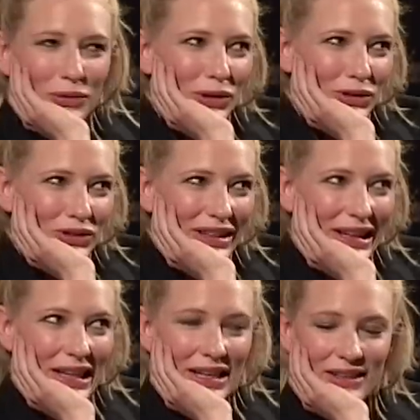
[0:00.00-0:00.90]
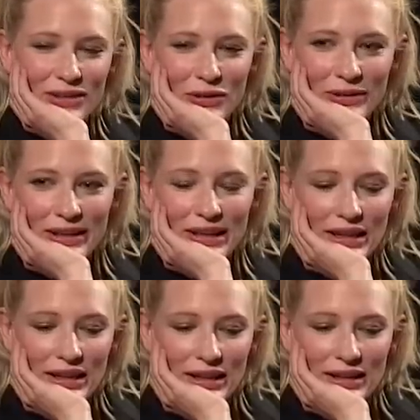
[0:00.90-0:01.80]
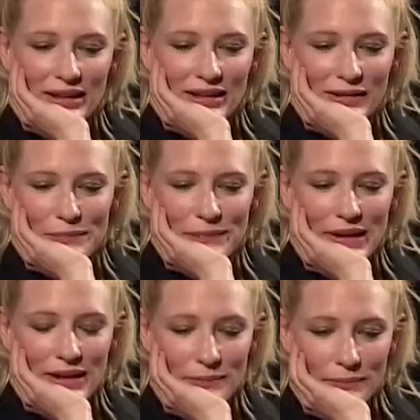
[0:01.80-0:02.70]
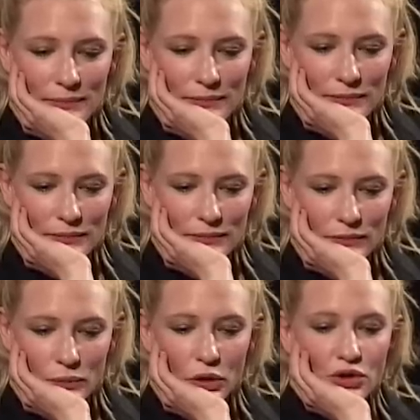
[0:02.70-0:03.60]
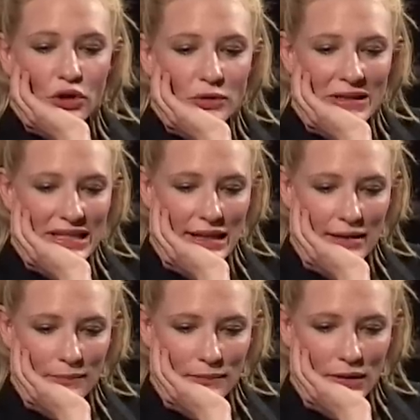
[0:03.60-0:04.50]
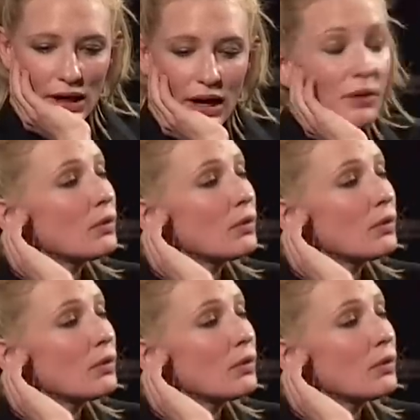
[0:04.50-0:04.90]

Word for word: gosh, are they that strong? Um, what draws me to them? It